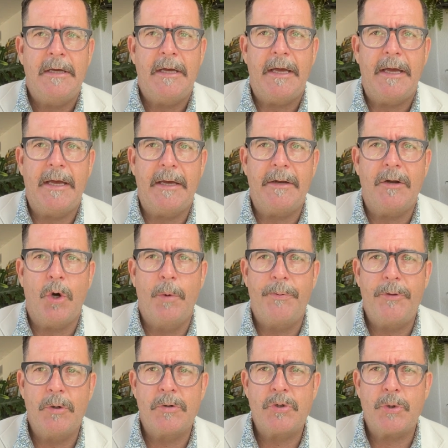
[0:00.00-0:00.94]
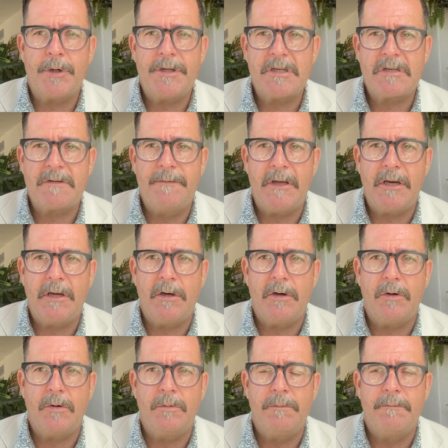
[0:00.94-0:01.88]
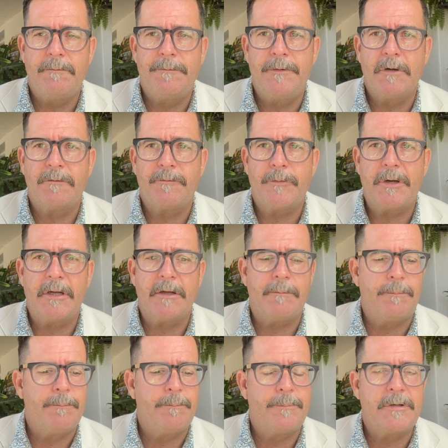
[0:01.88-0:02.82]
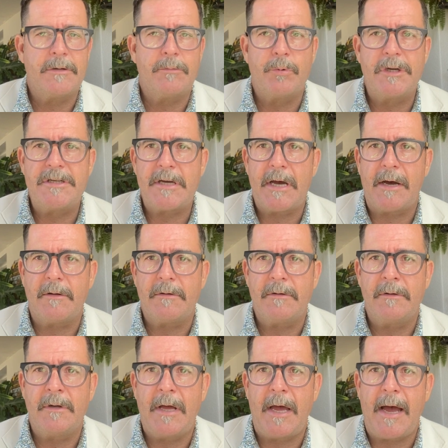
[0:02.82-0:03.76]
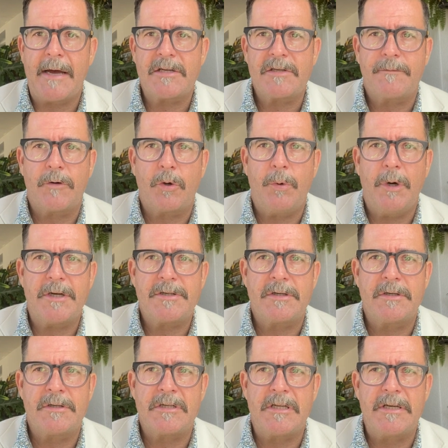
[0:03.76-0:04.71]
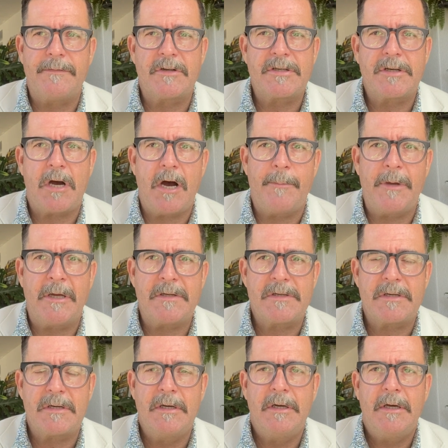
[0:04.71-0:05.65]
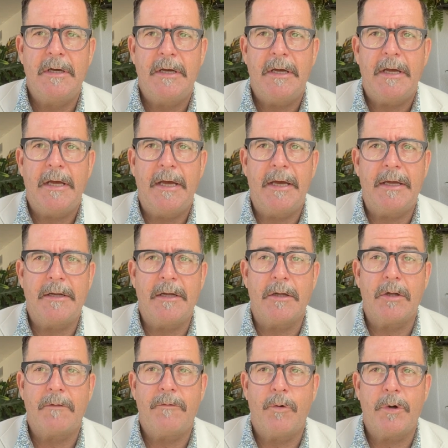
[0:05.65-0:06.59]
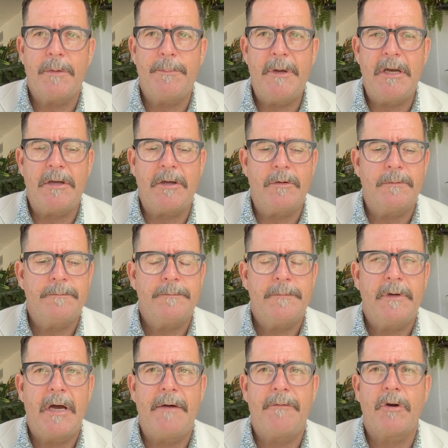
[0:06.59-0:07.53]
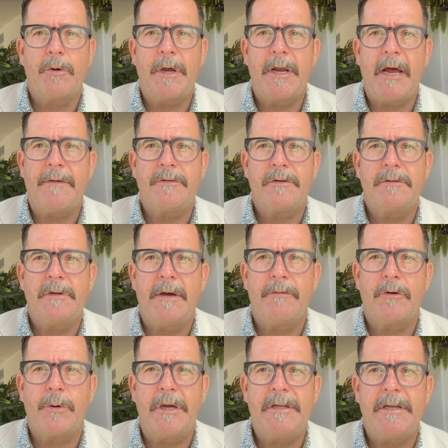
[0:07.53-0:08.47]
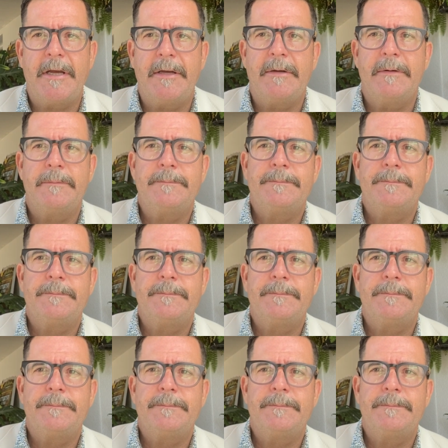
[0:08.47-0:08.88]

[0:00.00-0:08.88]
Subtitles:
And hope you enjoyed this video. Feel free to reach out and ask for questions, leave us comments, and I look forward to meeting you. Have a great day.